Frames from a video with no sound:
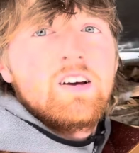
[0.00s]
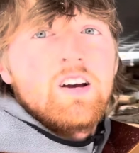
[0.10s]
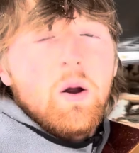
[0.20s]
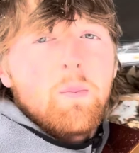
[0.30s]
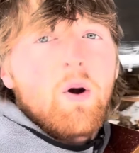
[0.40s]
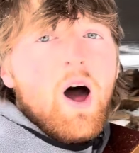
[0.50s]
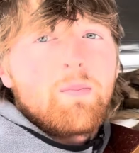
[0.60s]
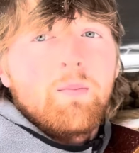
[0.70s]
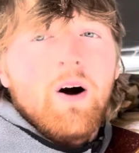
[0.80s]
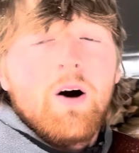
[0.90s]
and prop
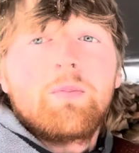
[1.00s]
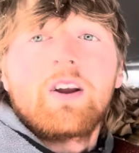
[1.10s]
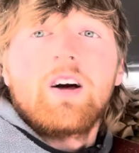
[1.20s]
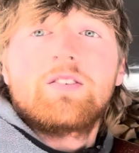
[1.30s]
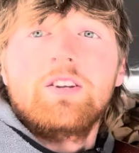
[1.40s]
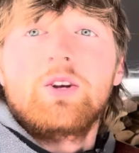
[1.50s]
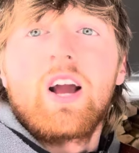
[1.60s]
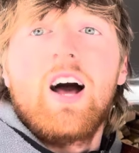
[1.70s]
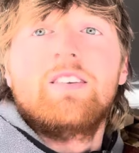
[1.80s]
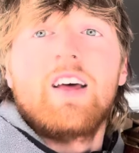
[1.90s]
them up, and I'll see you
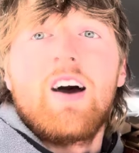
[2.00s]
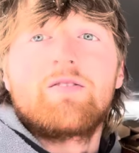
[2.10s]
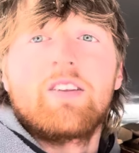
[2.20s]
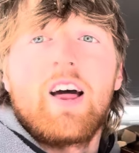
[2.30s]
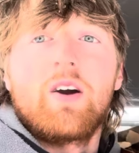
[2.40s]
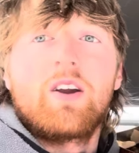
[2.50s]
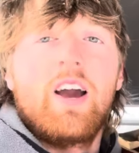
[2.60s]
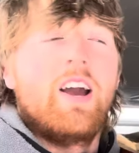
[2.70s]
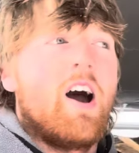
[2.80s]
guys after that, okay?